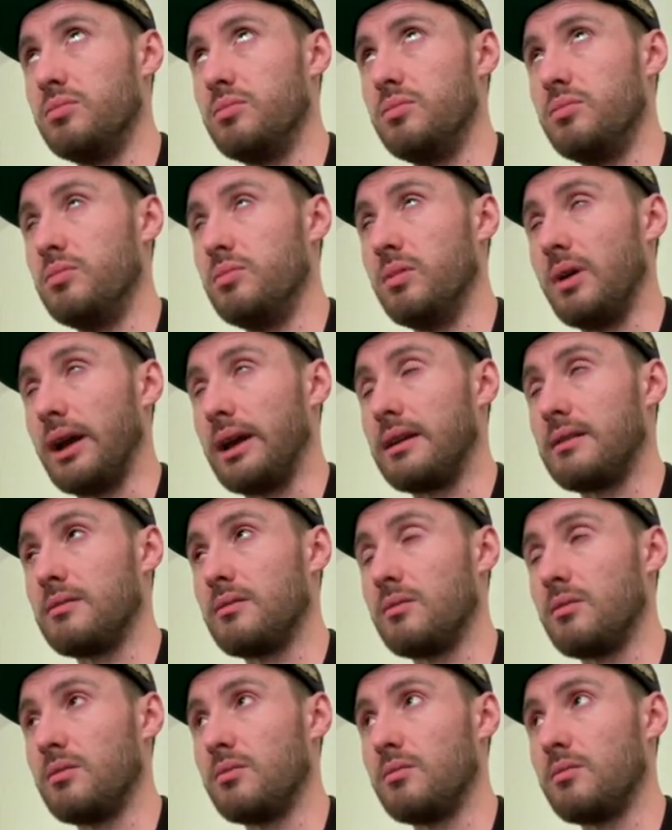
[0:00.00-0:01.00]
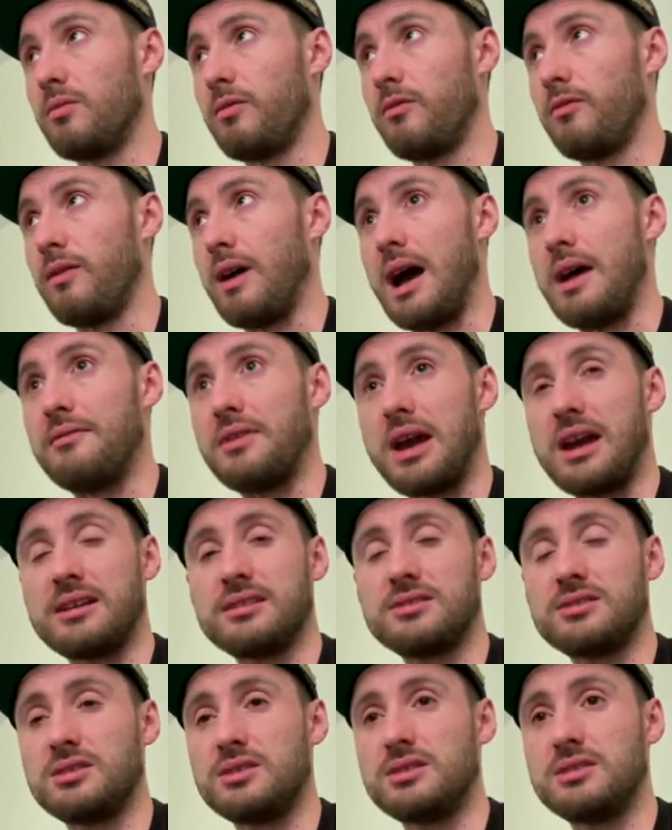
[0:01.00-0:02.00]
5x,
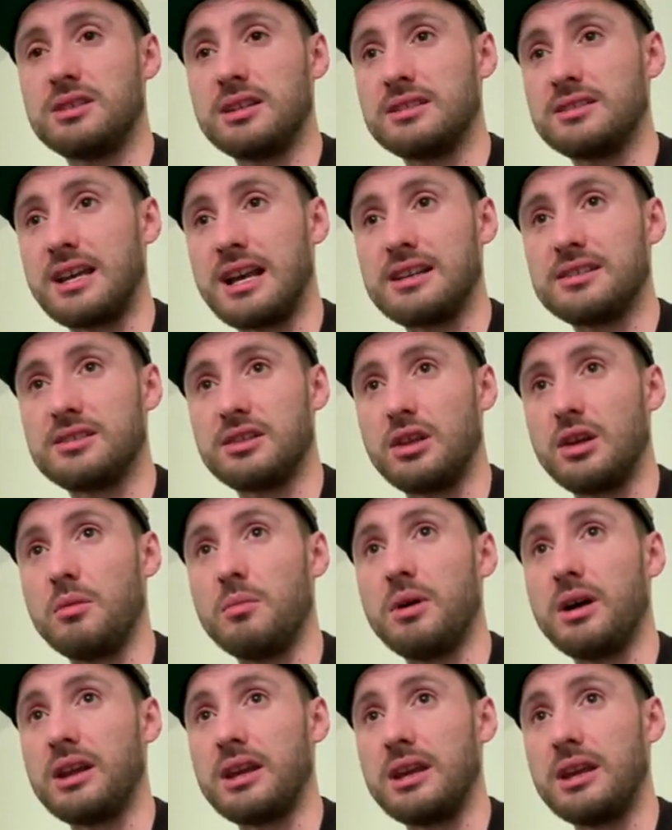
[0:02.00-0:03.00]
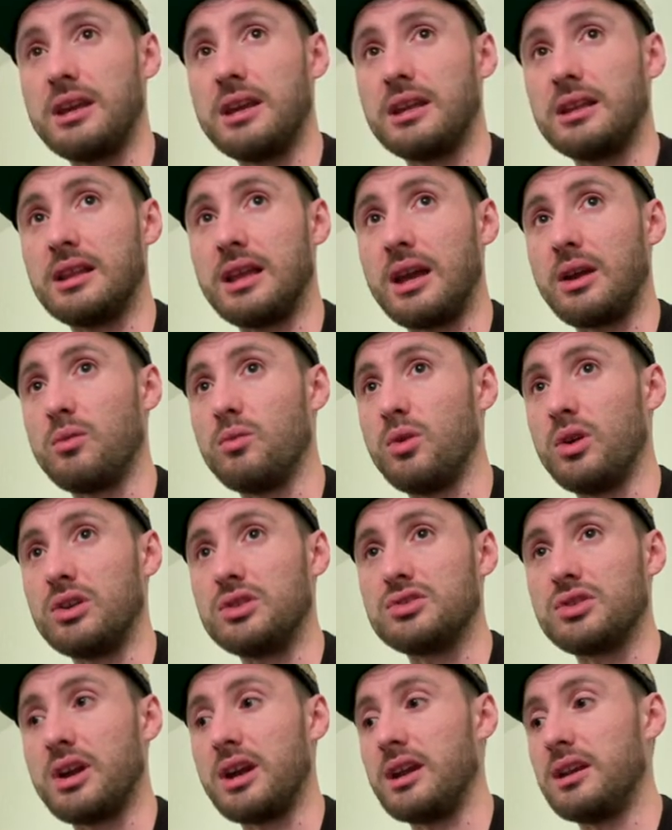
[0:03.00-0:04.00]
6x their money in like one
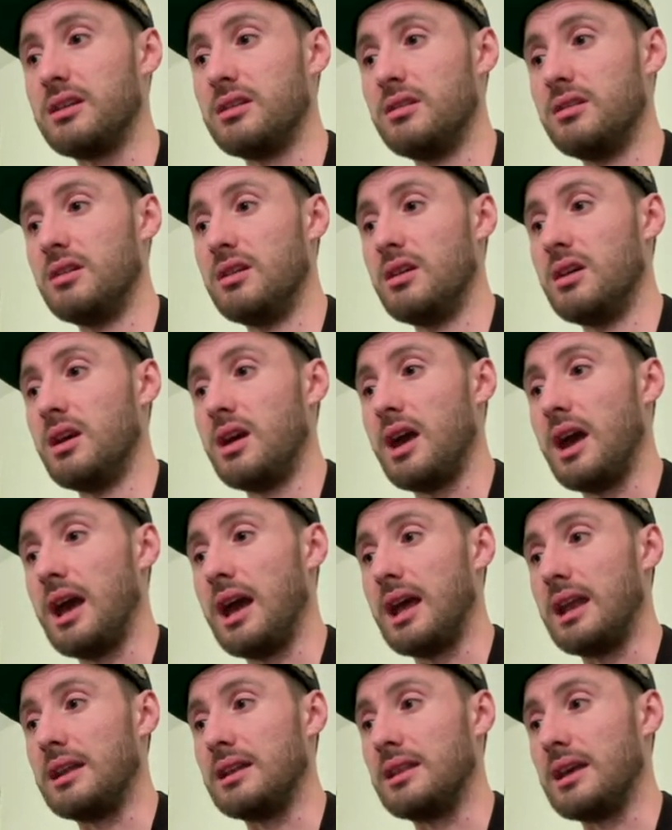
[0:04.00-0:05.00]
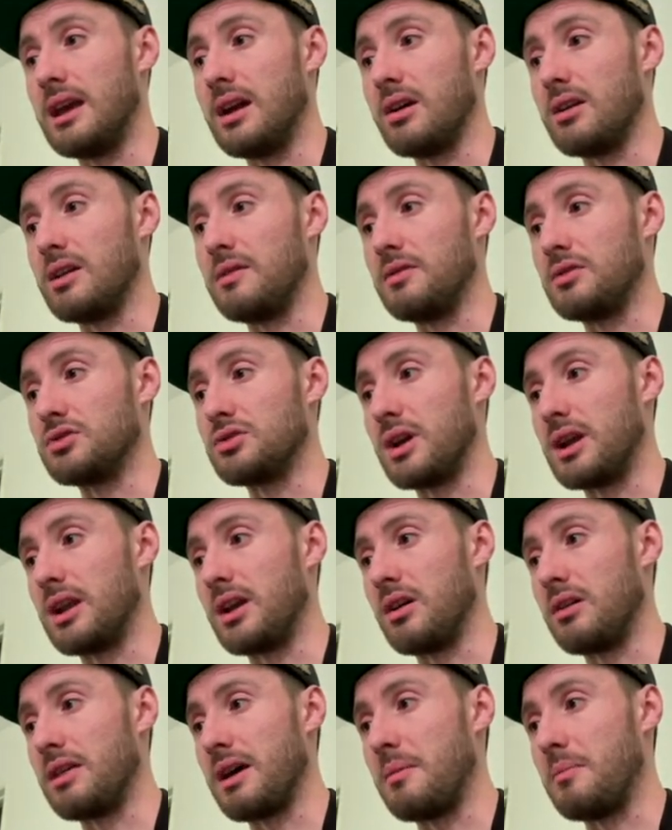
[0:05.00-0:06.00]
trade. And they aren't even trading
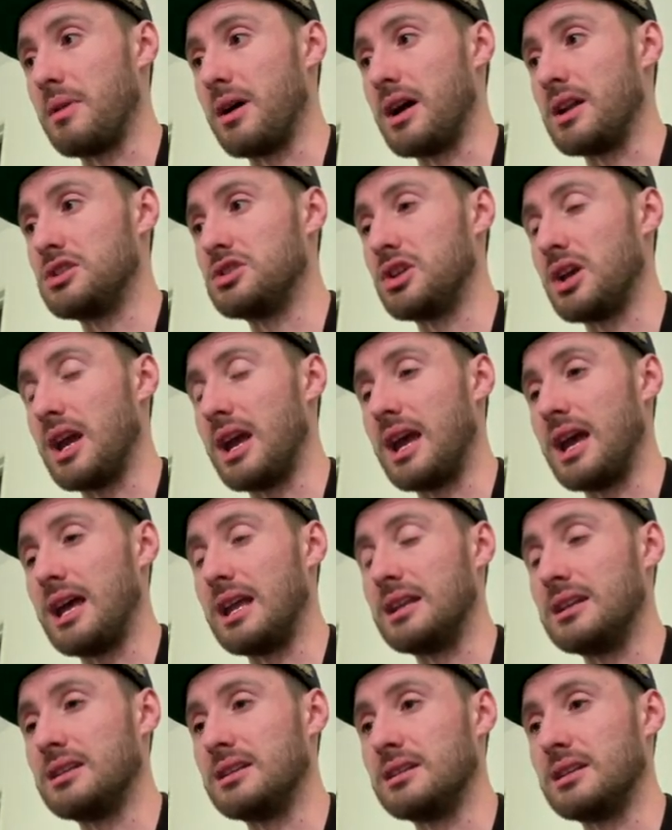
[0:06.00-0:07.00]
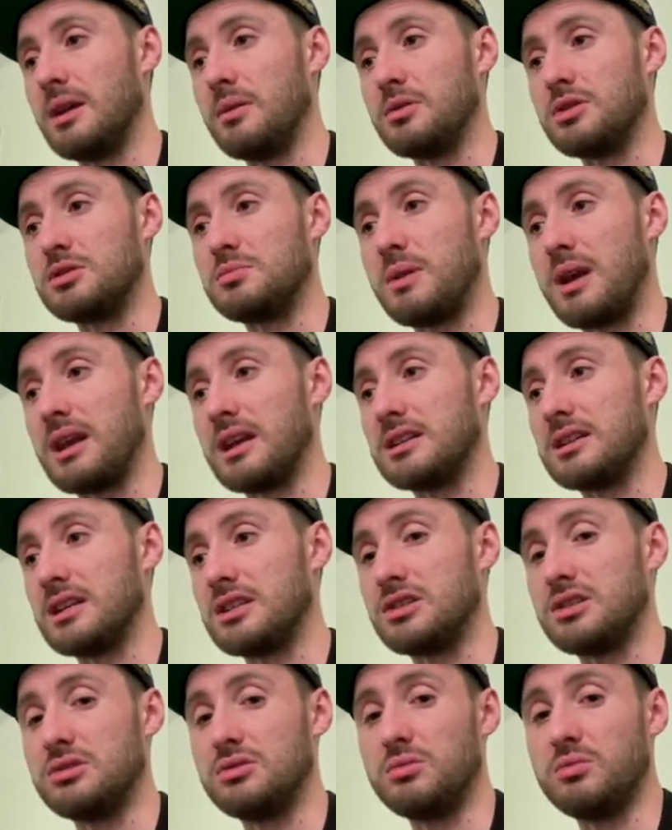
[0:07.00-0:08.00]
all that much, and they were just paying
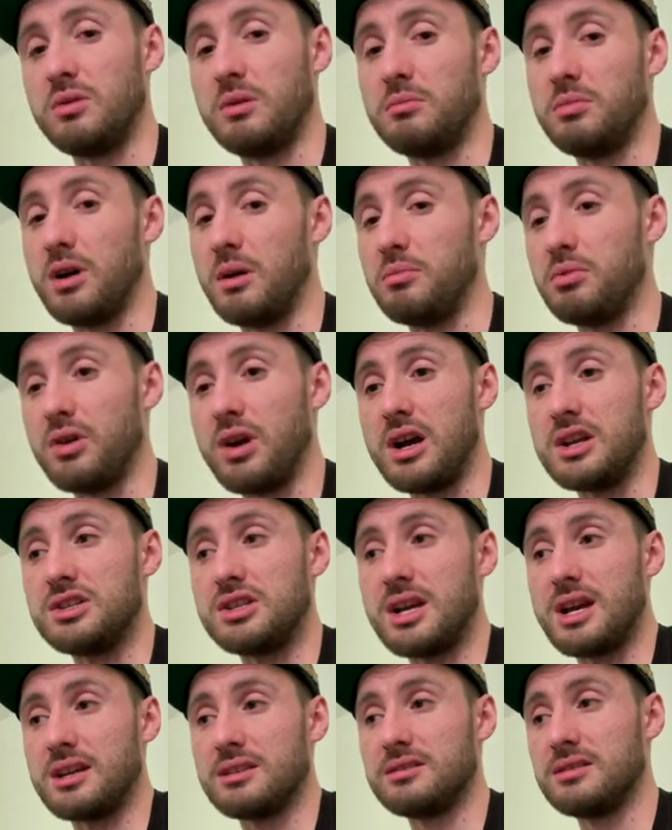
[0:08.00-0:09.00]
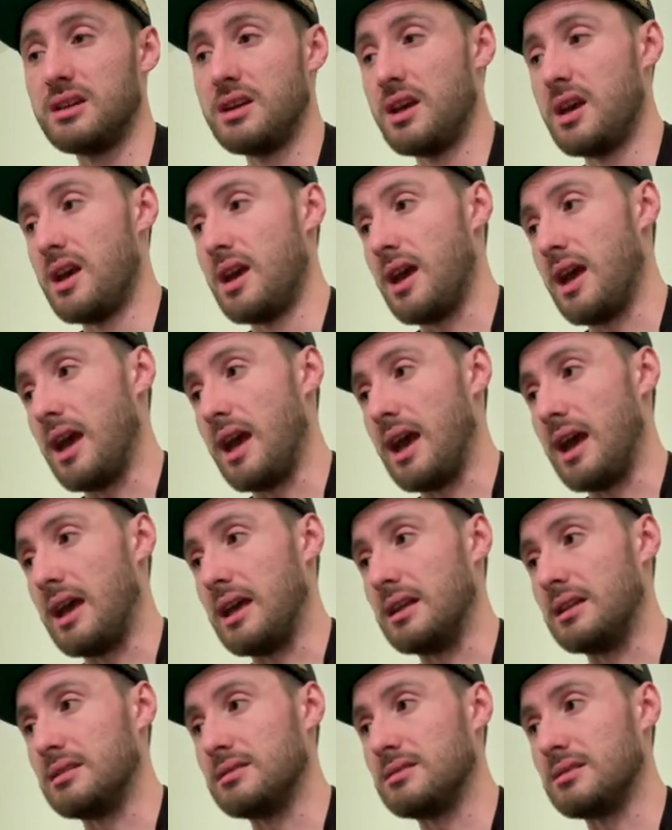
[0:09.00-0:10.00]
attention to a project,
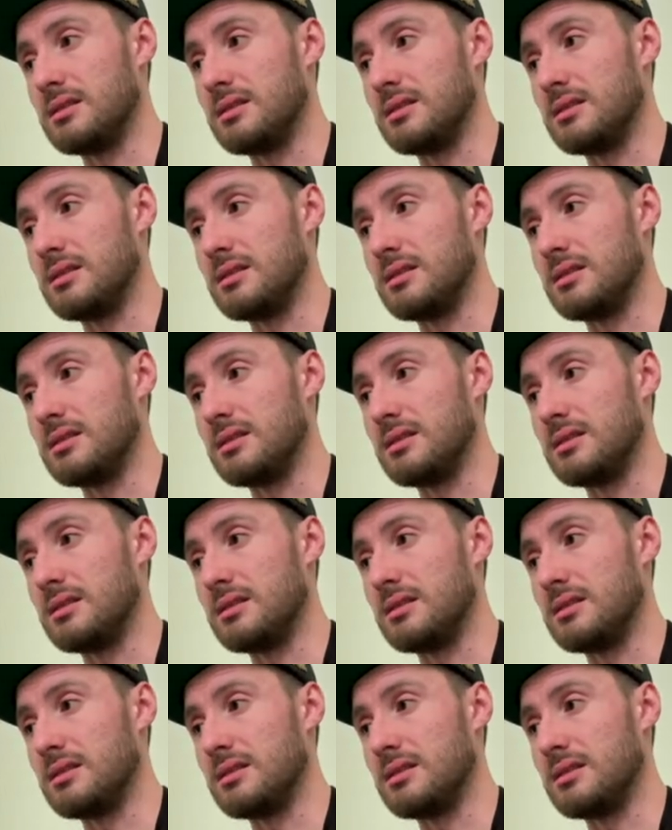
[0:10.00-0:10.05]
and